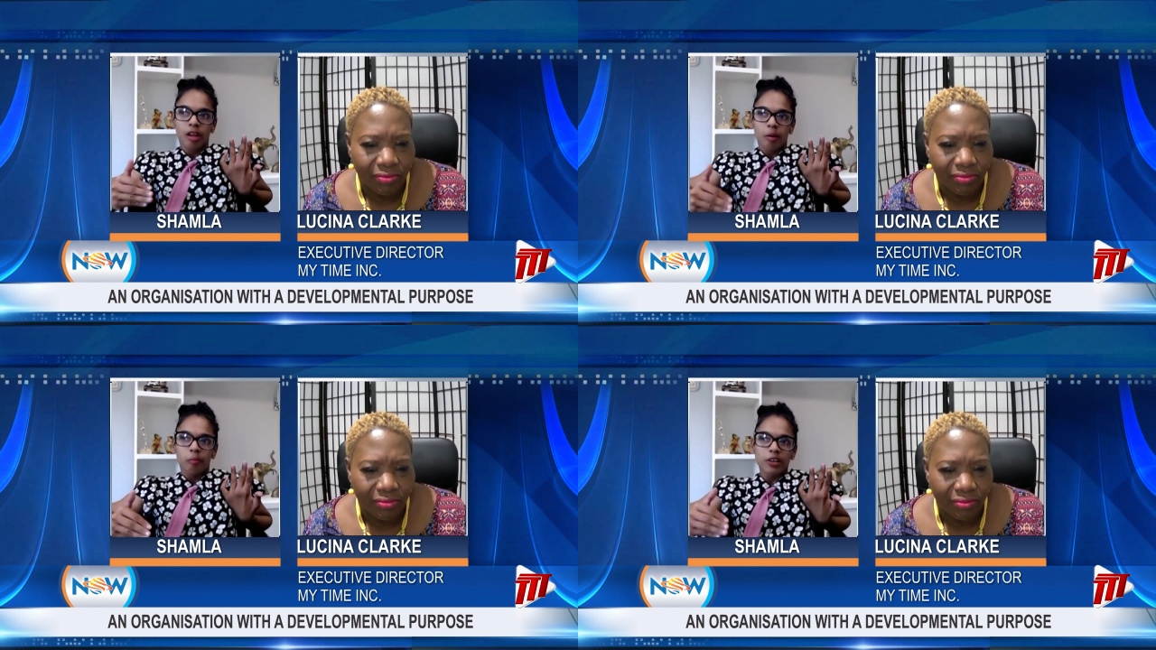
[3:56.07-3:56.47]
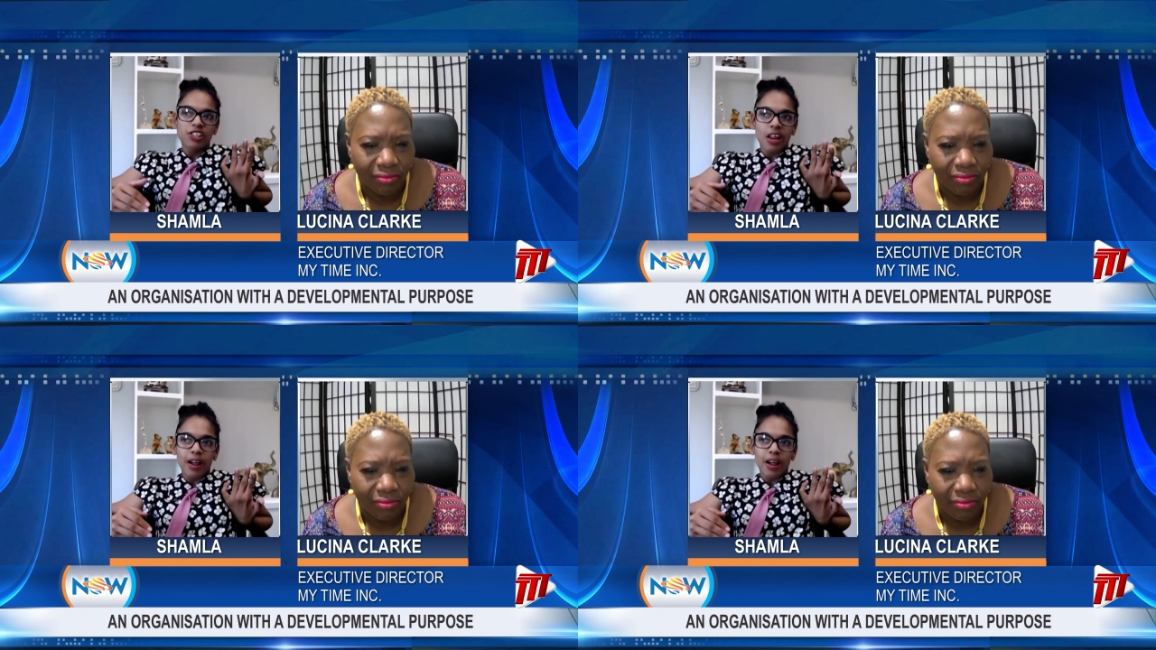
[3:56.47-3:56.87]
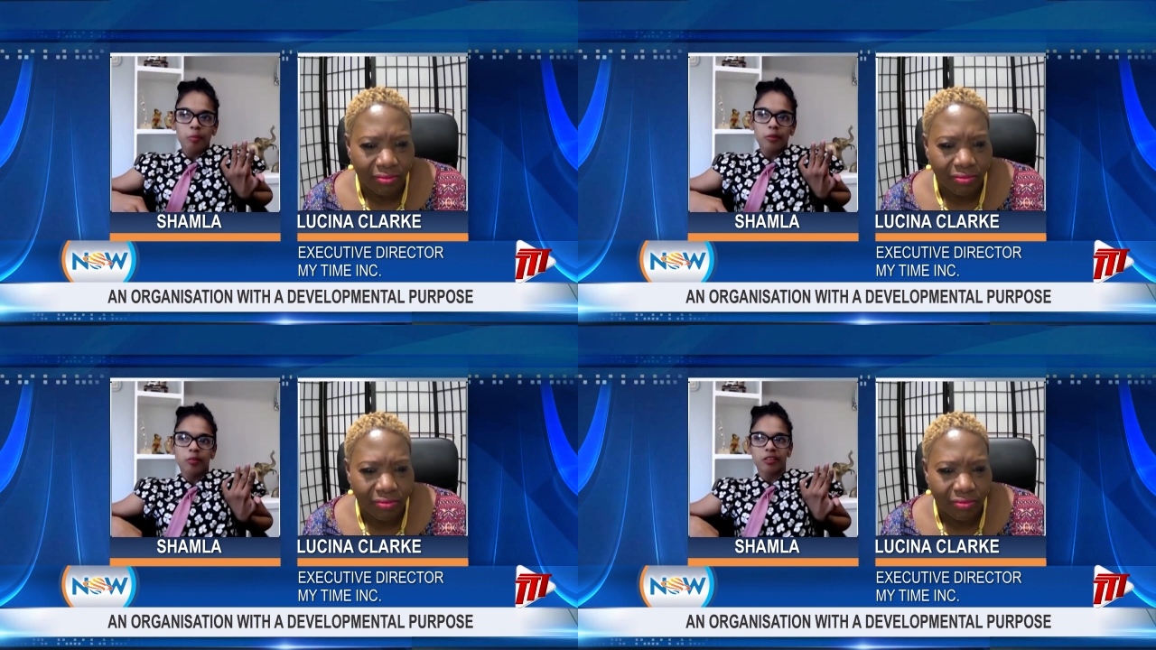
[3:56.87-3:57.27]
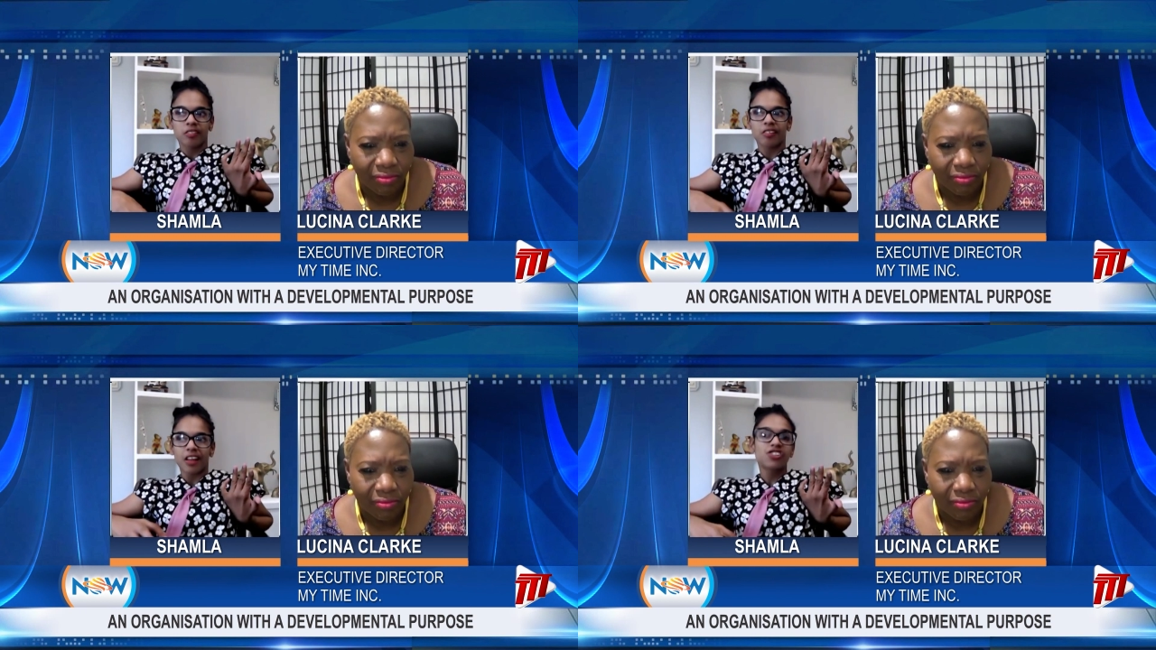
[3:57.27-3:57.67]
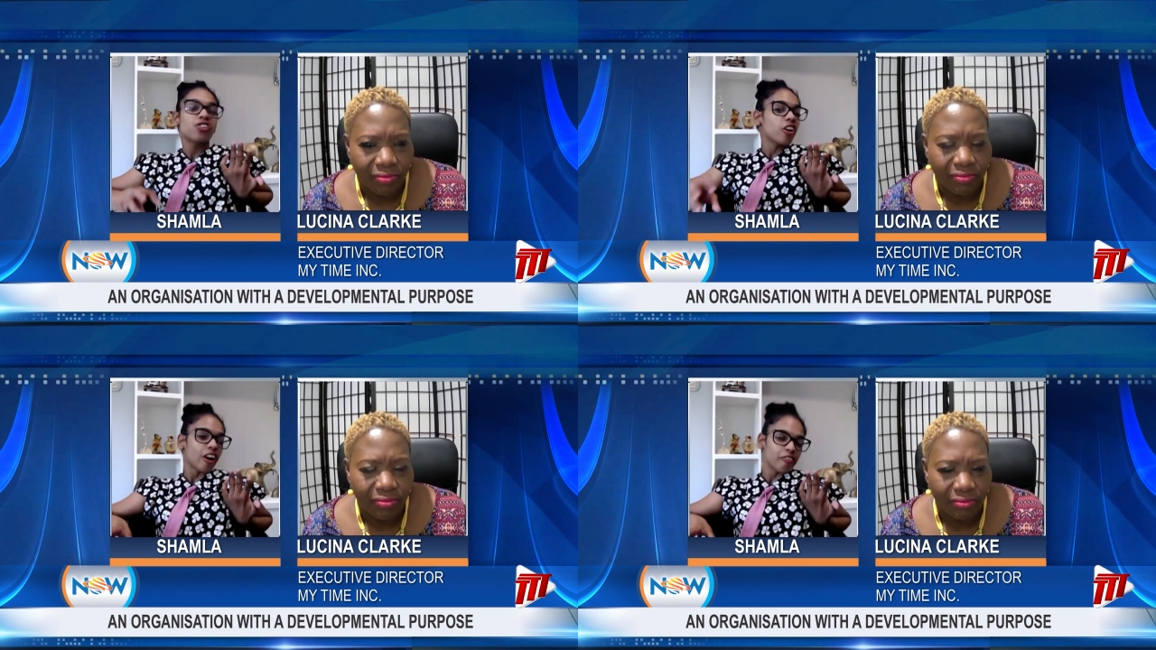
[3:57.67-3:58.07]
Speaker 1: bridging that gap between a
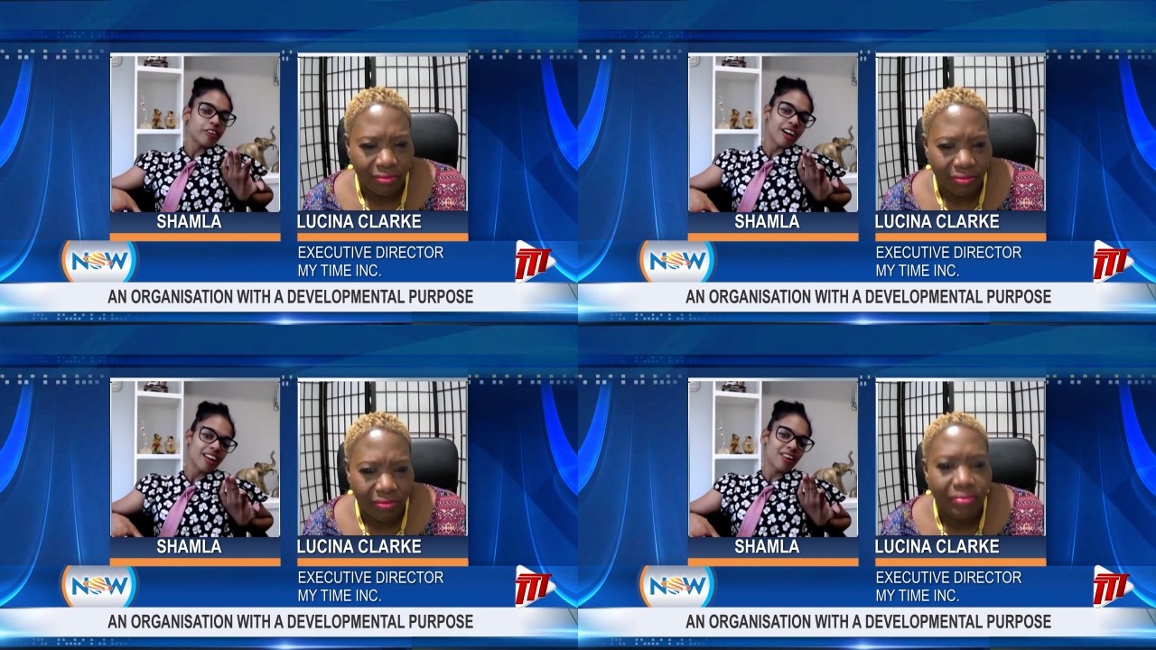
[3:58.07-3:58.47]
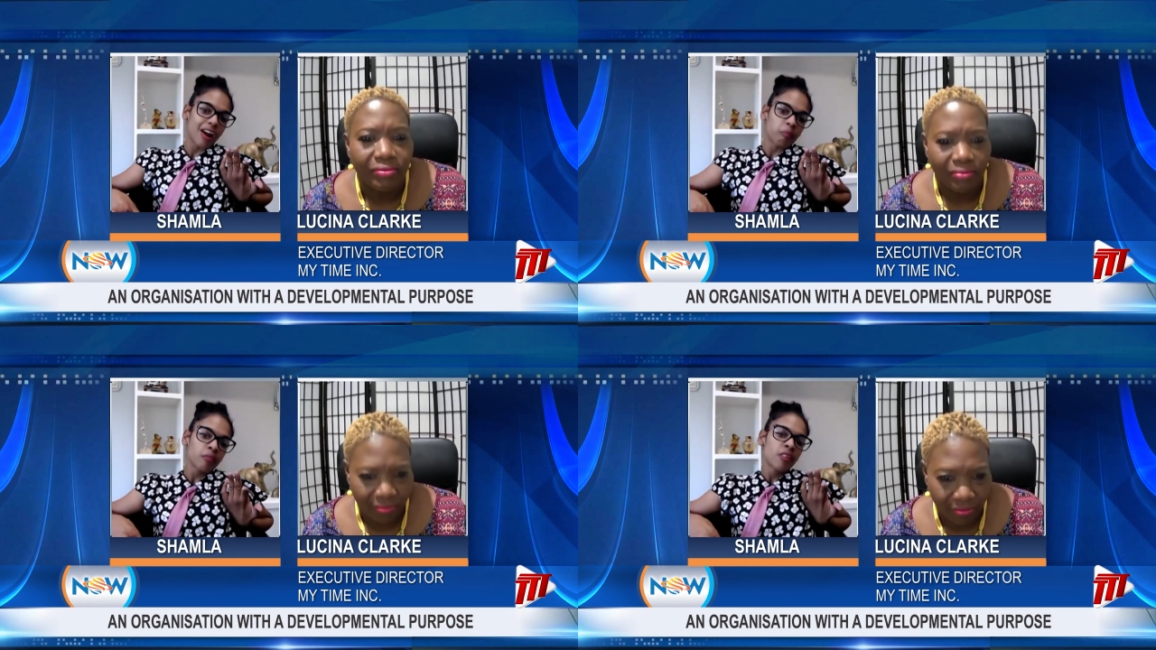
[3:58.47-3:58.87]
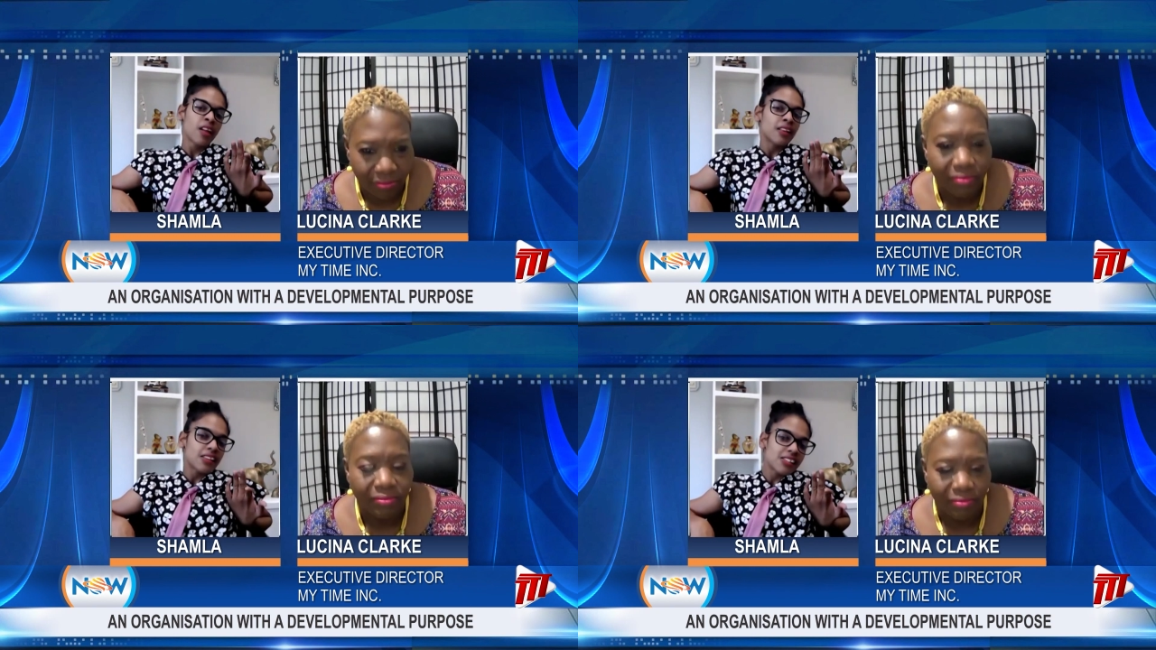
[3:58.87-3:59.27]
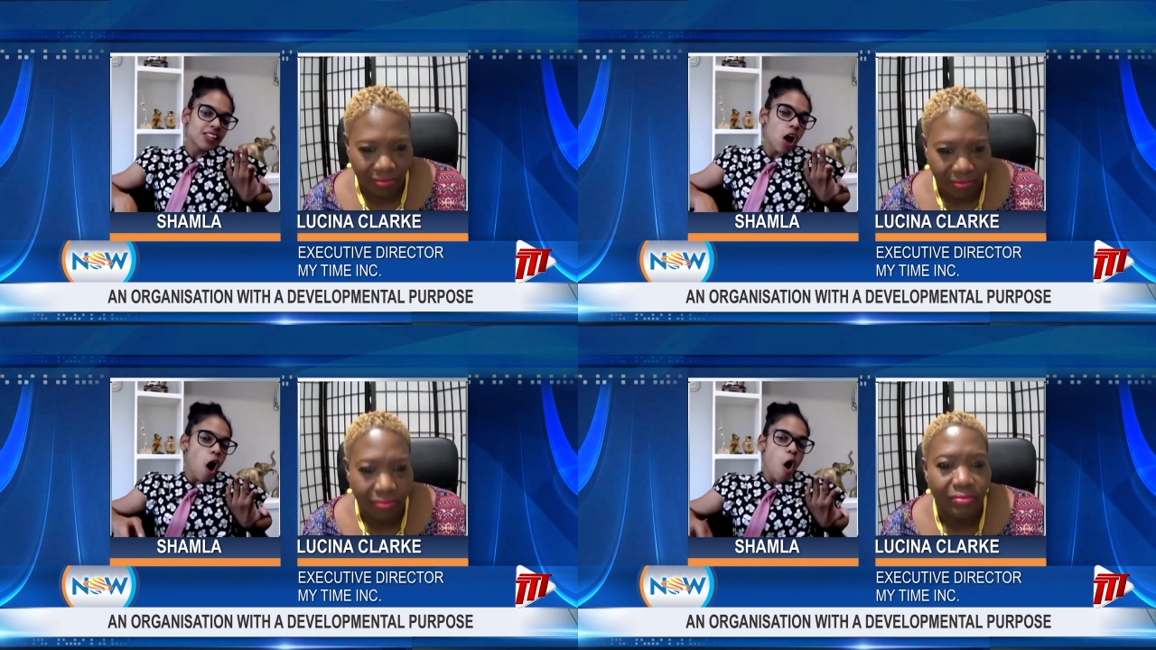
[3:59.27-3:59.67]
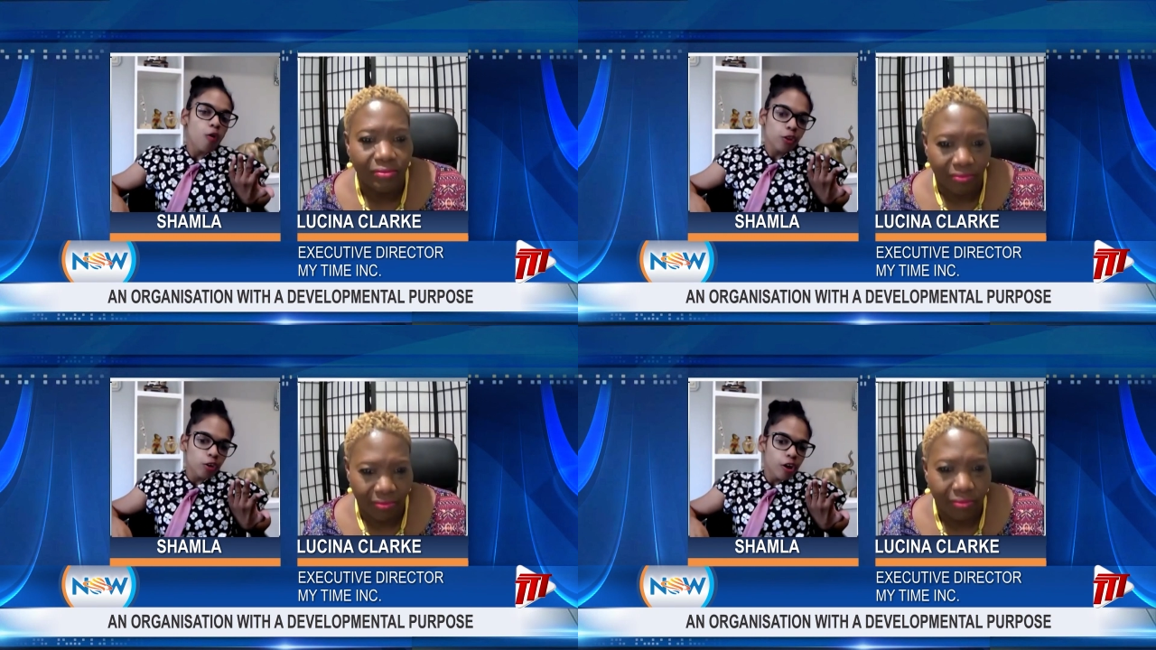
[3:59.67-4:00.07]
geographical gap to see how you